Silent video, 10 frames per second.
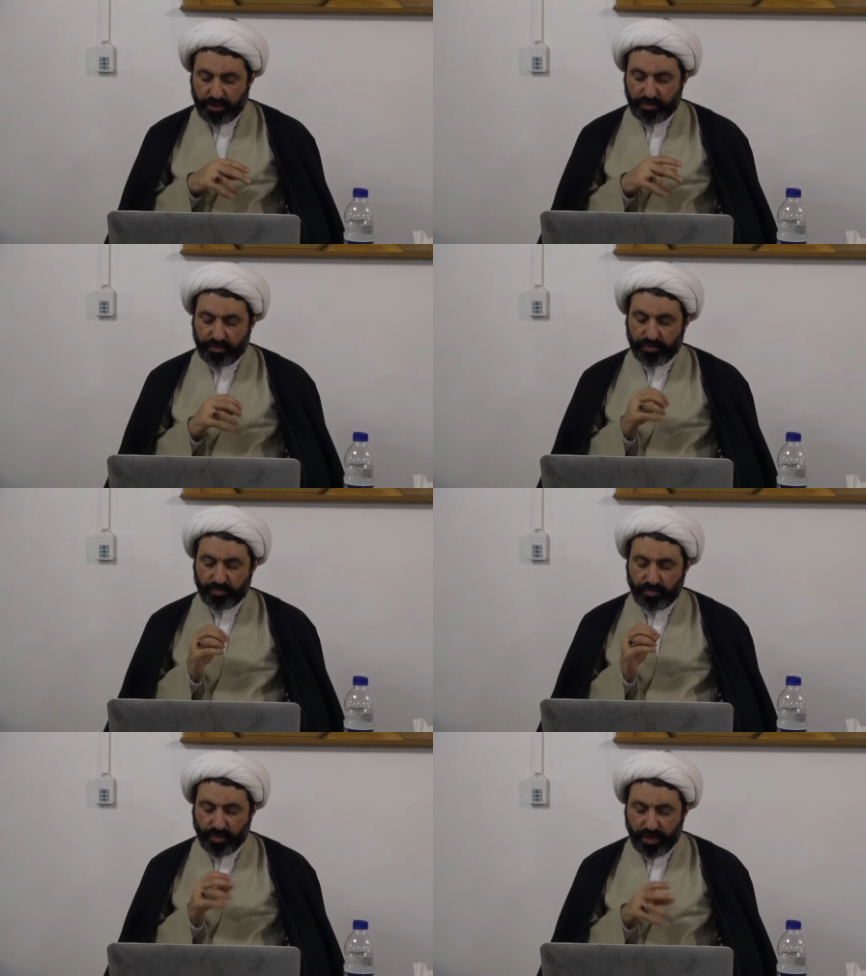issues,
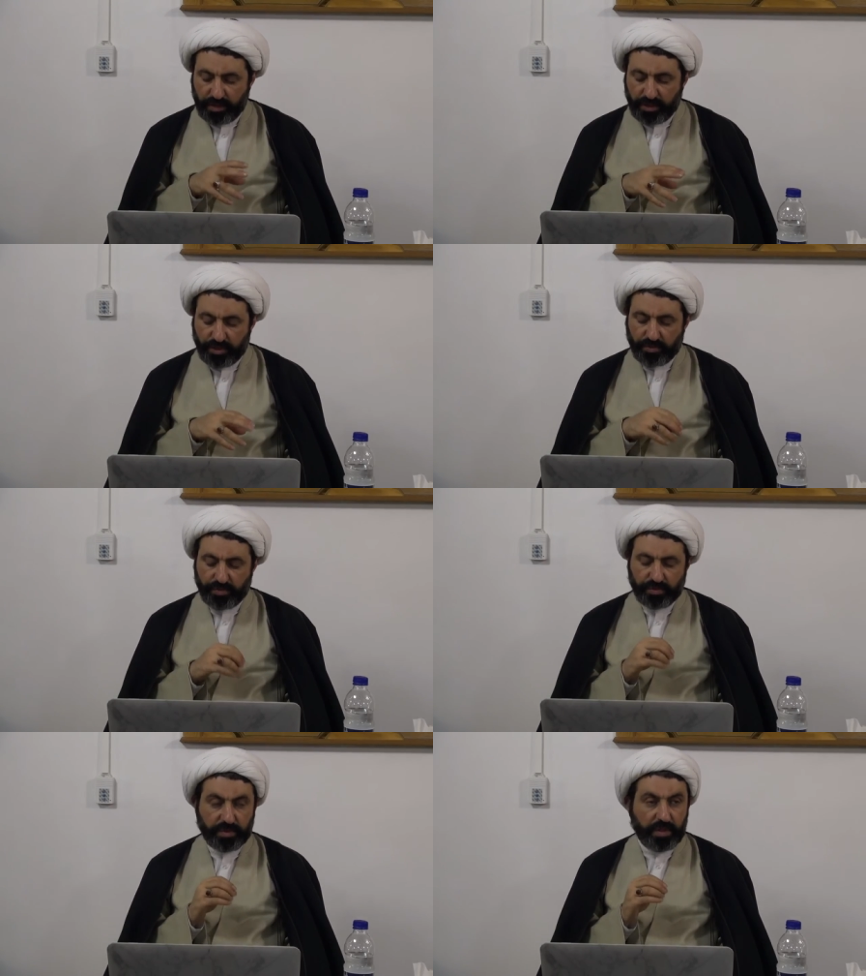moral
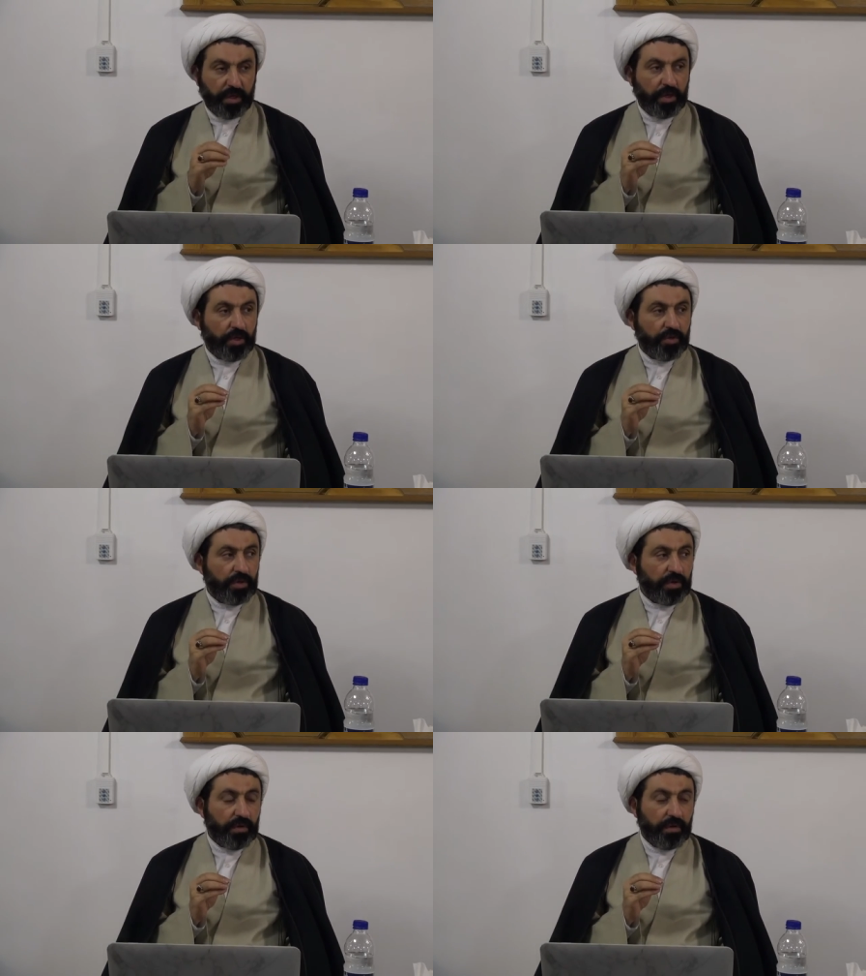issues,
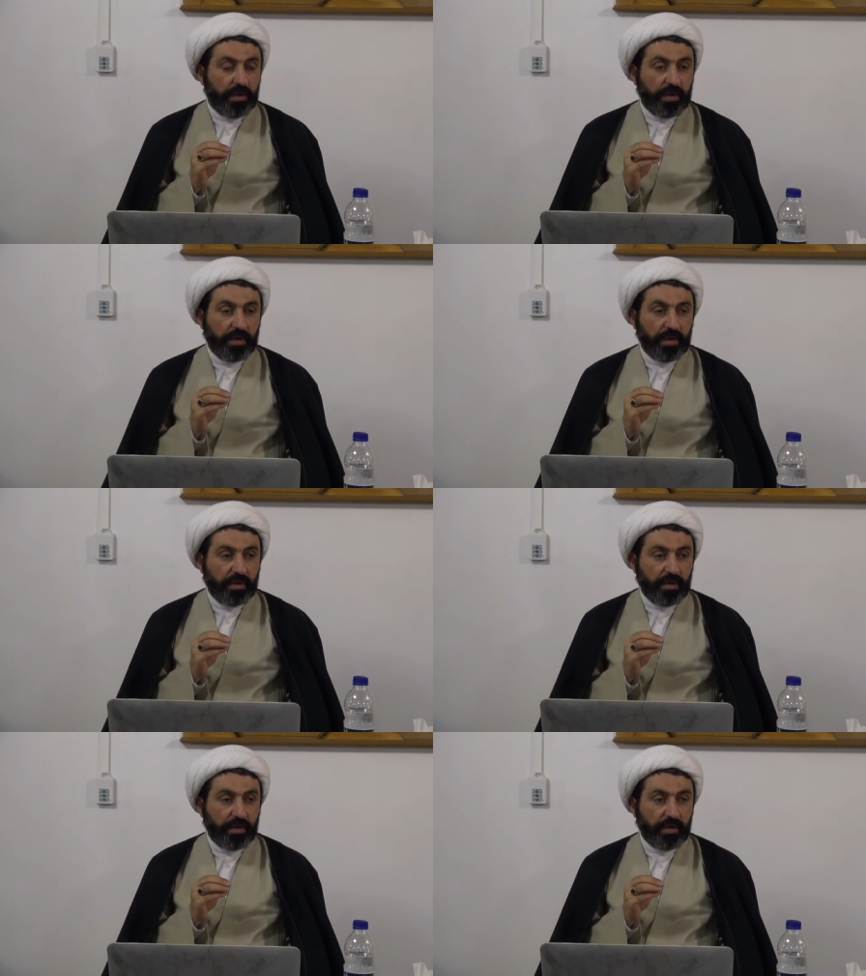uh,